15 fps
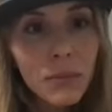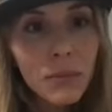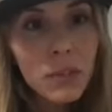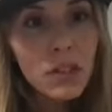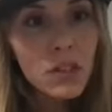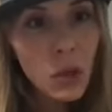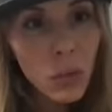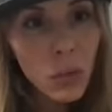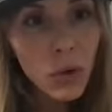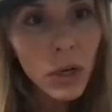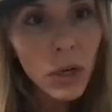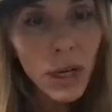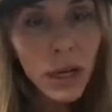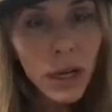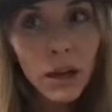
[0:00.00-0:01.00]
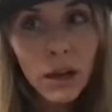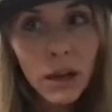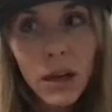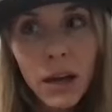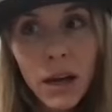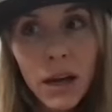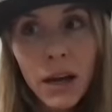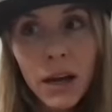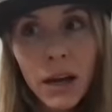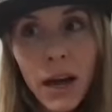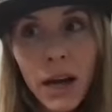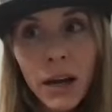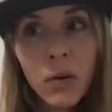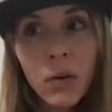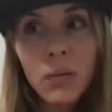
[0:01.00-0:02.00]
snowboarding.
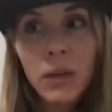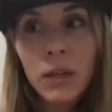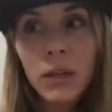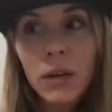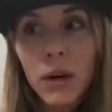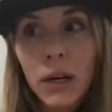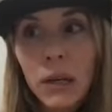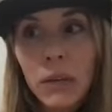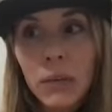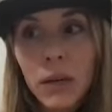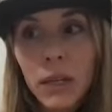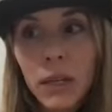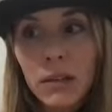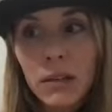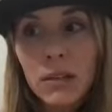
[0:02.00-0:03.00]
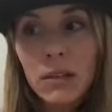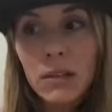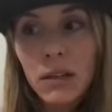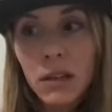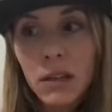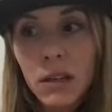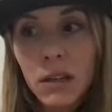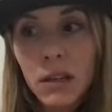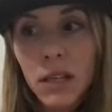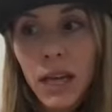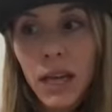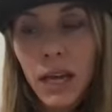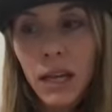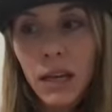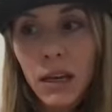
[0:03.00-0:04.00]
I don't really know anybody else
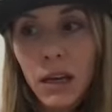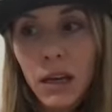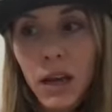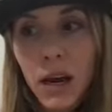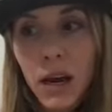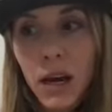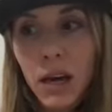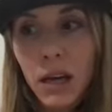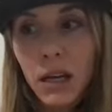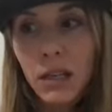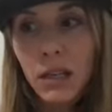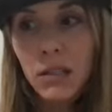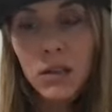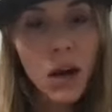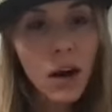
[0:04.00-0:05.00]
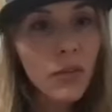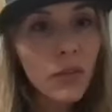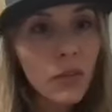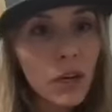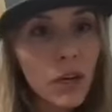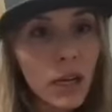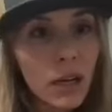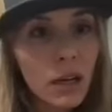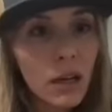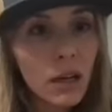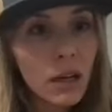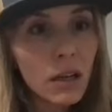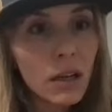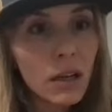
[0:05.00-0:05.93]
that is offering